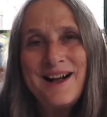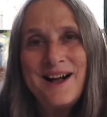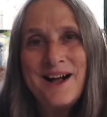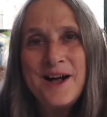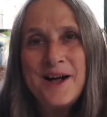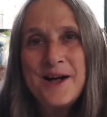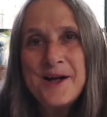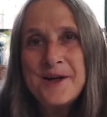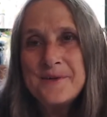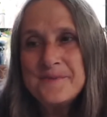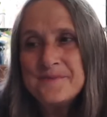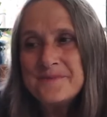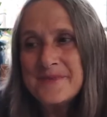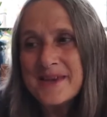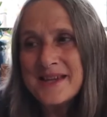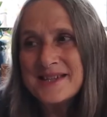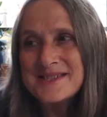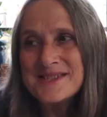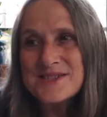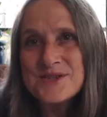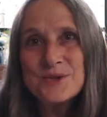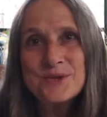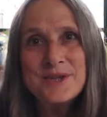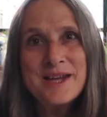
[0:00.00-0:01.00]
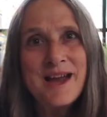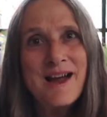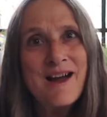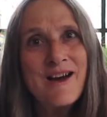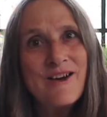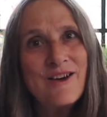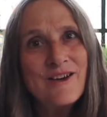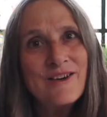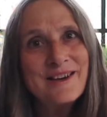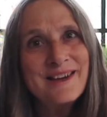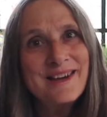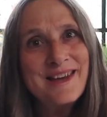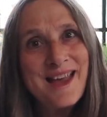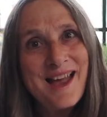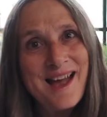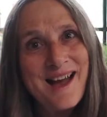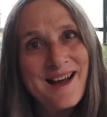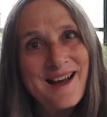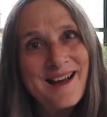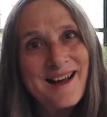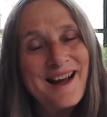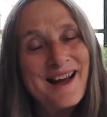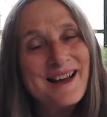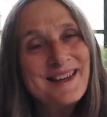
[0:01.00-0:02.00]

Um, and so now, yeah,